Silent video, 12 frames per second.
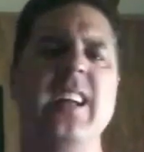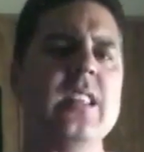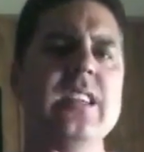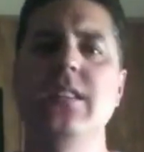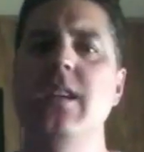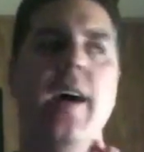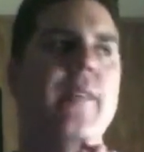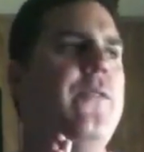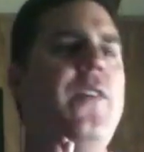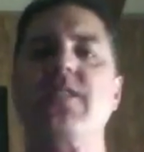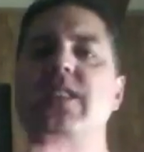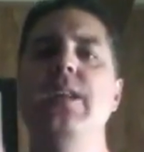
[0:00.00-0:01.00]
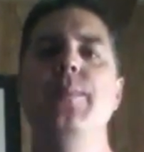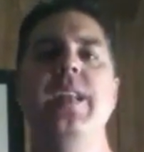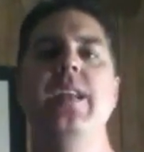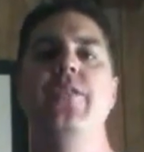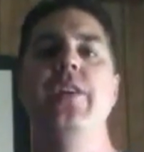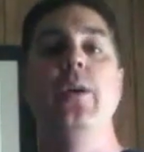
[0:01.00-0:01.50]
at least a
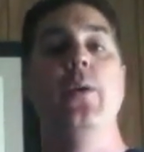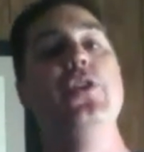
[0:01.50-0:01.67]
15-minute video.